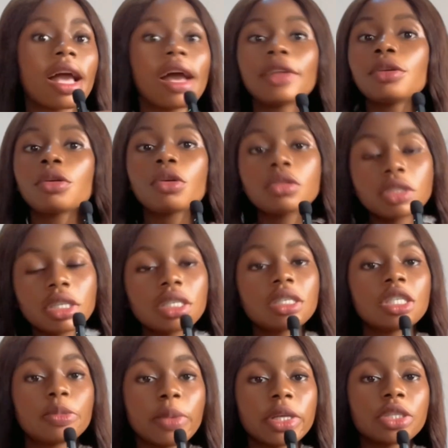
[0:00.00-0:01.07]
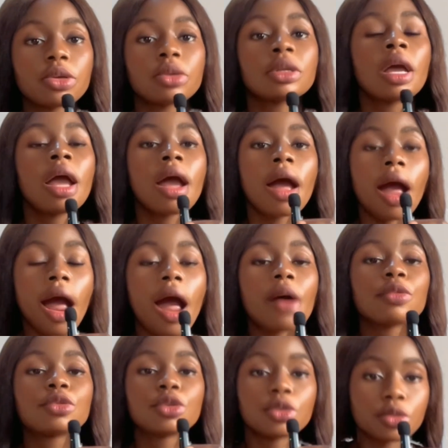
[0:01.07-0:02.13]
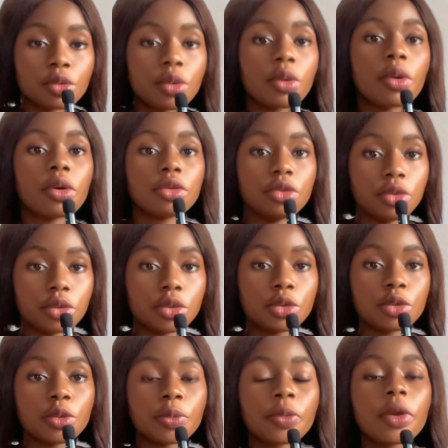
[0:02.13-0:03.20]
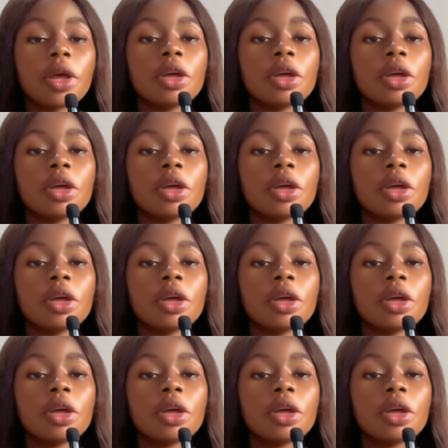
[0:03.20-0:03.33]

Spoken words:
and your content is based on how to grow on YouTube.